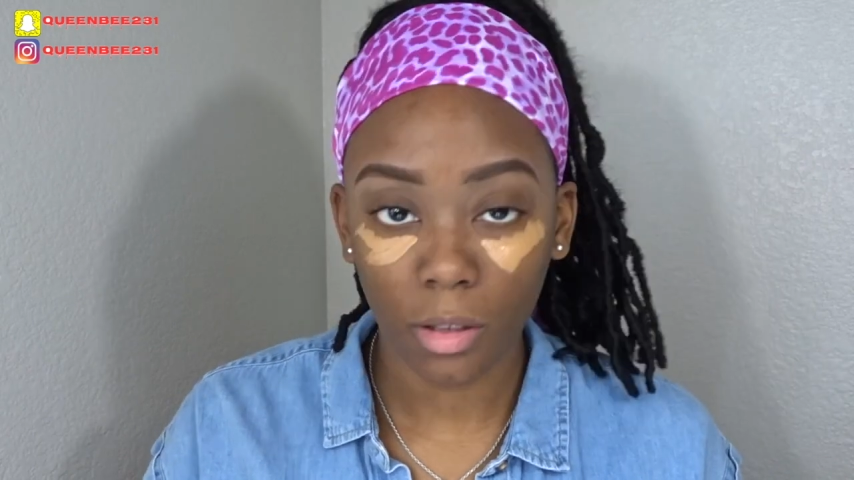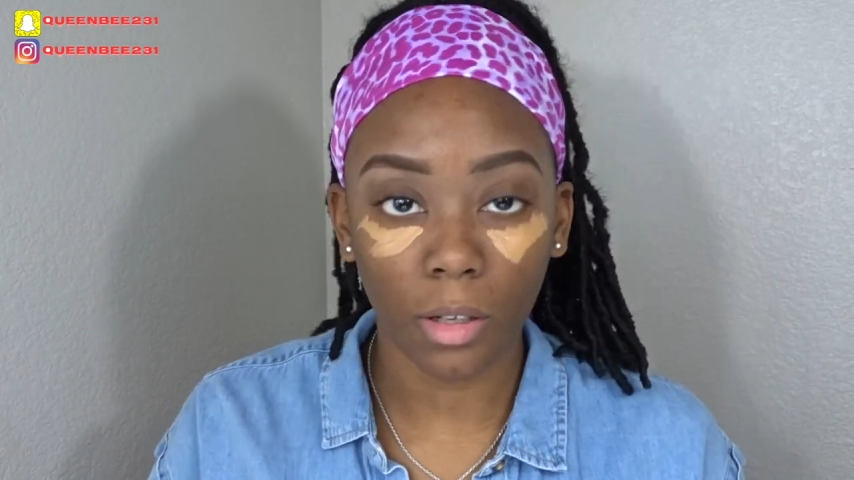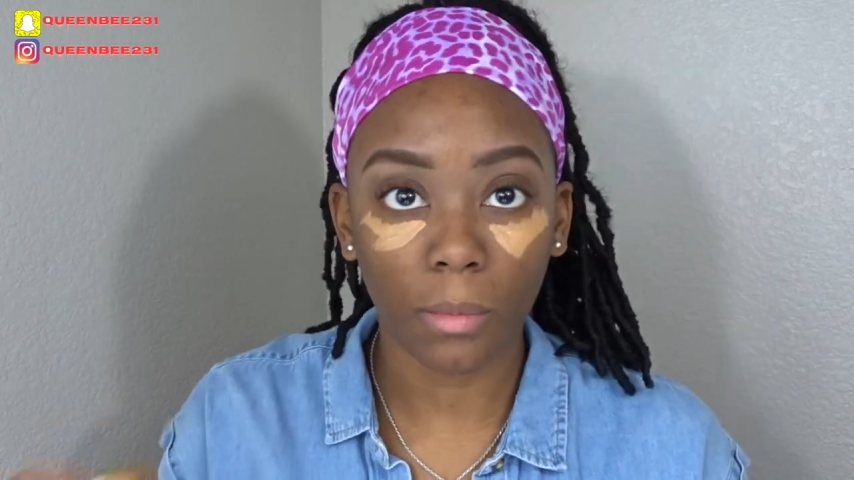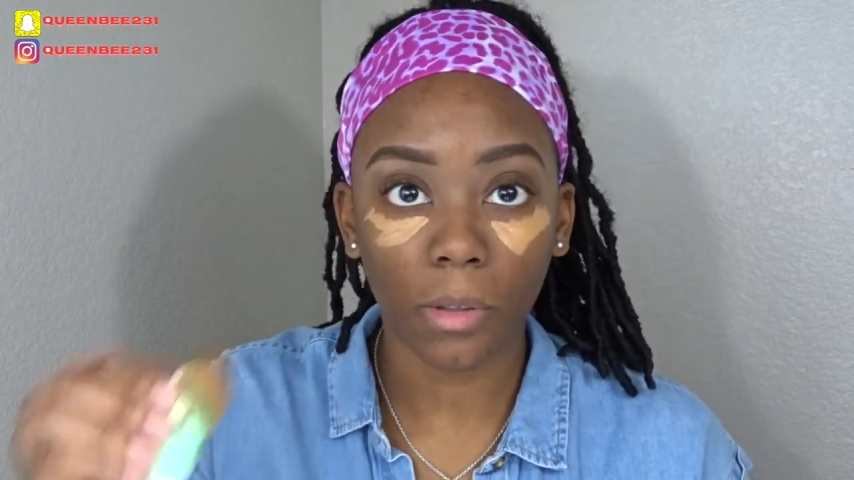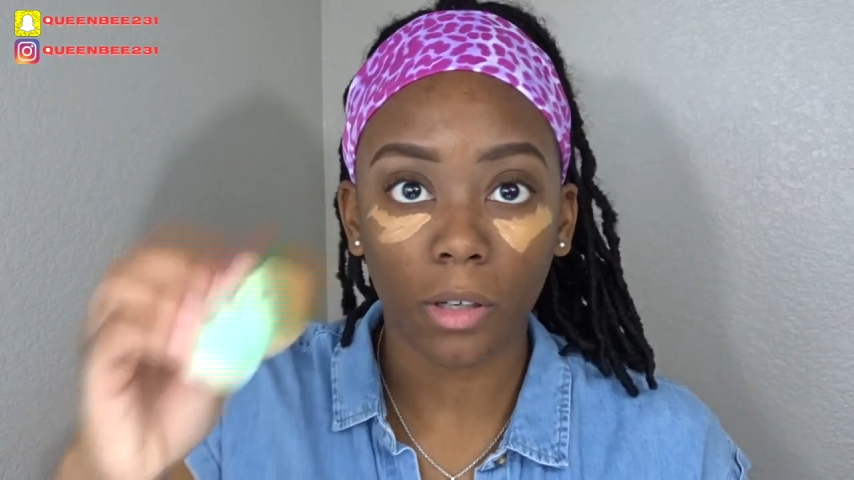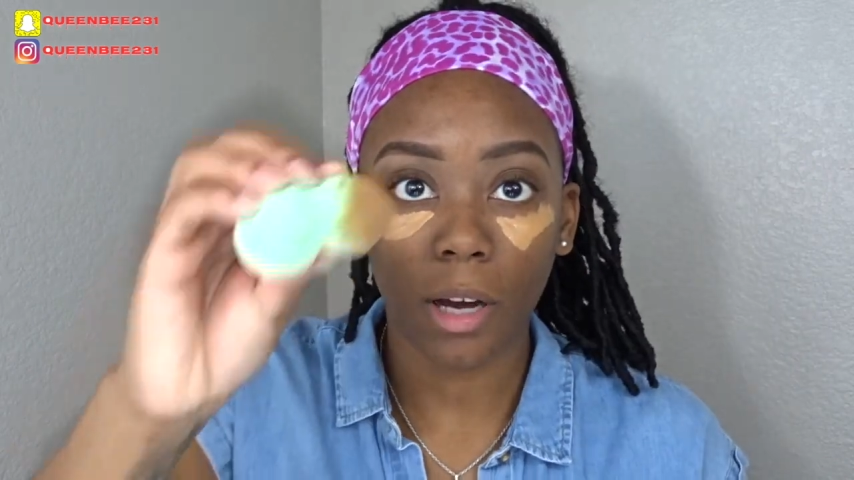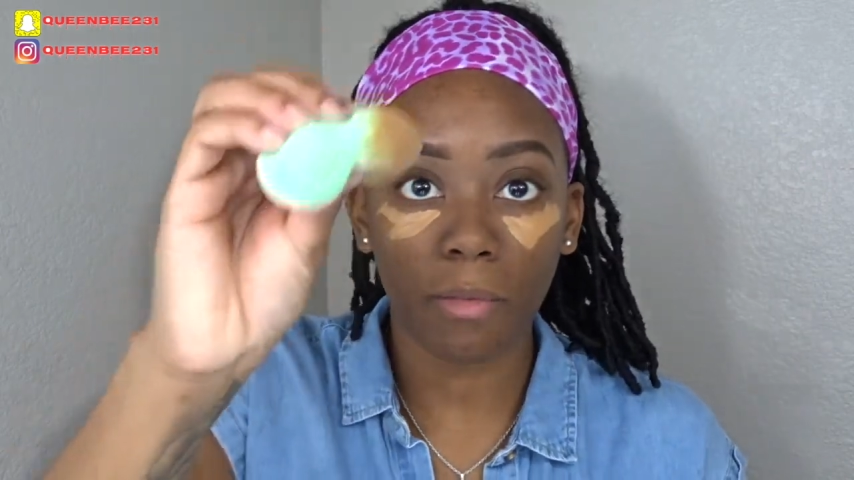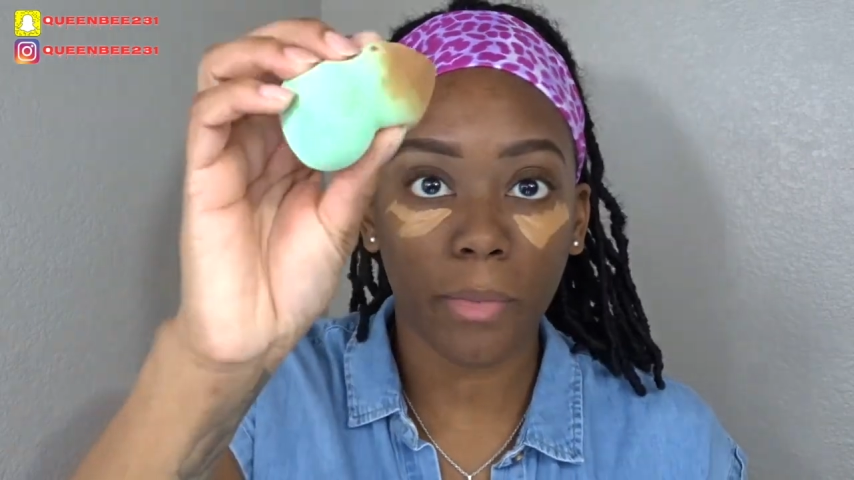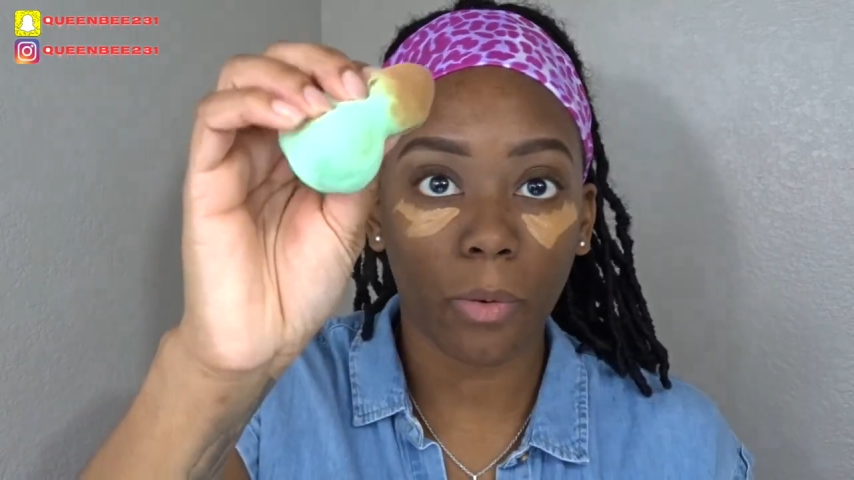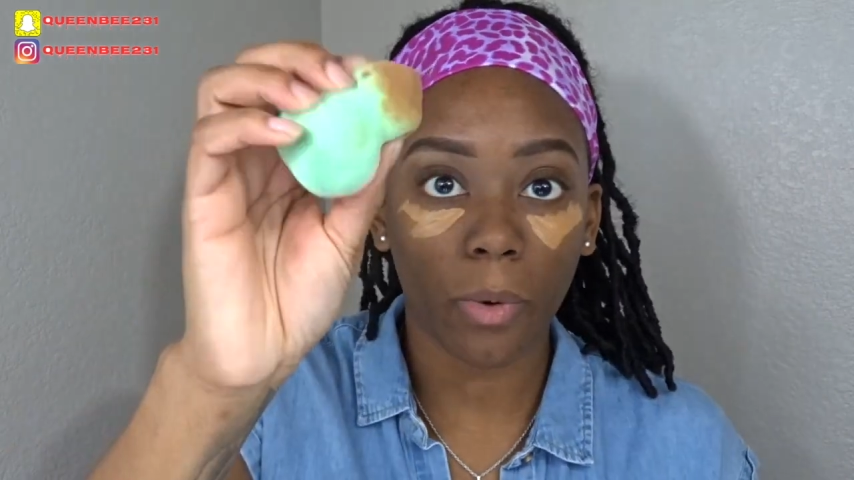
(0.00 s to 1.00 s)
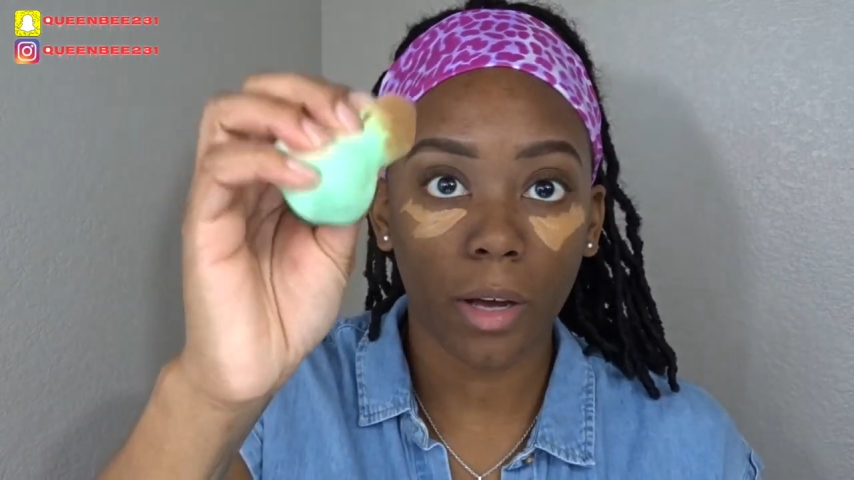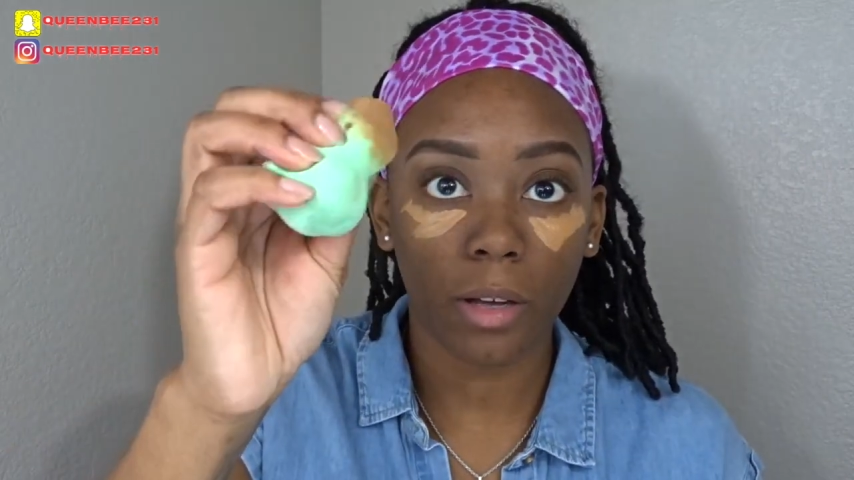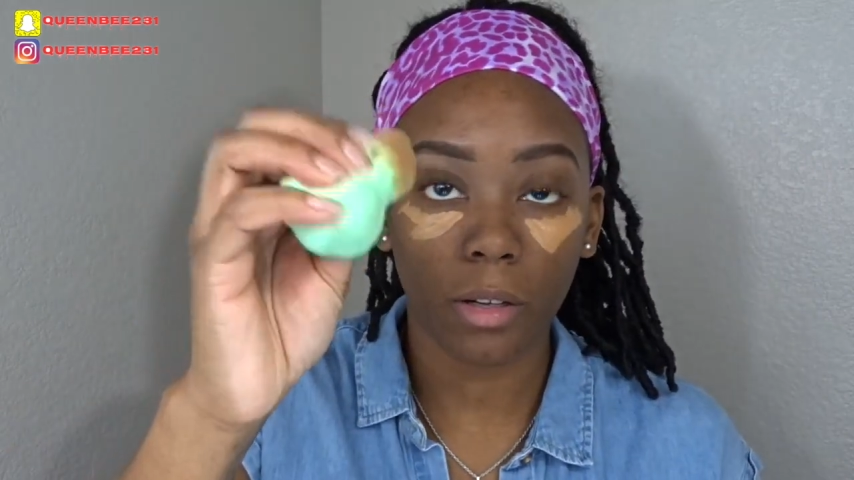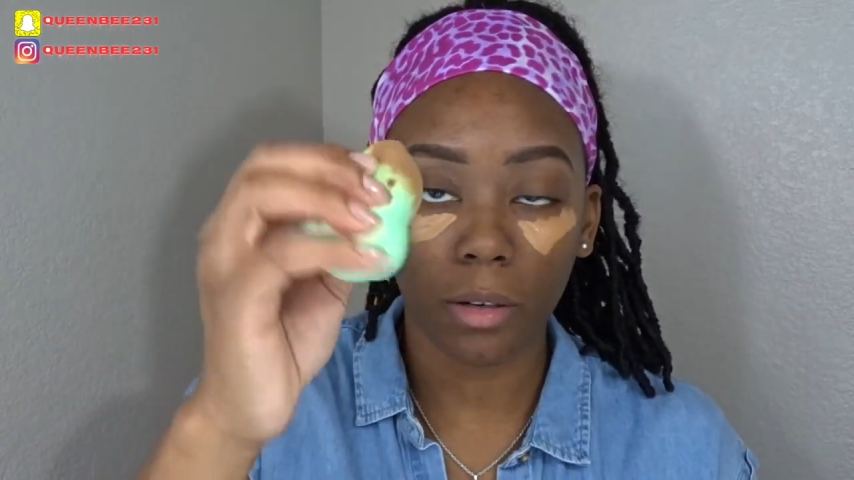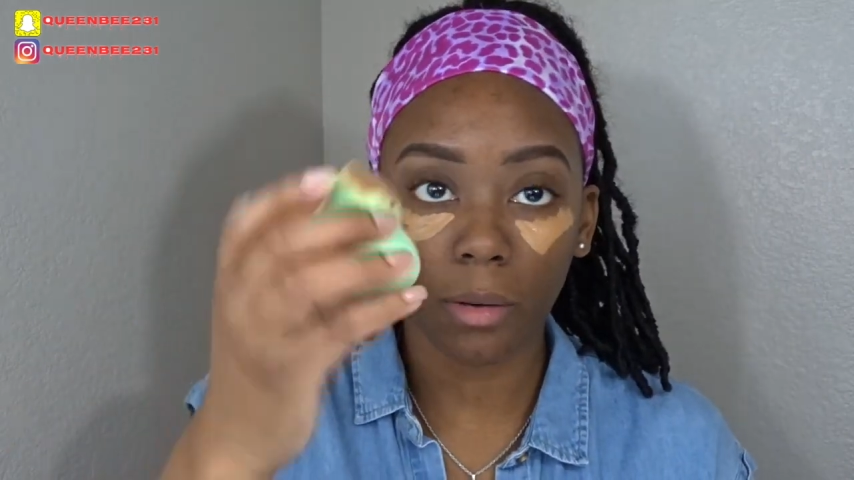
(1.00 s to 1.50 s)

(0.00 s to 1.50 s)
Then I'm going to have my wet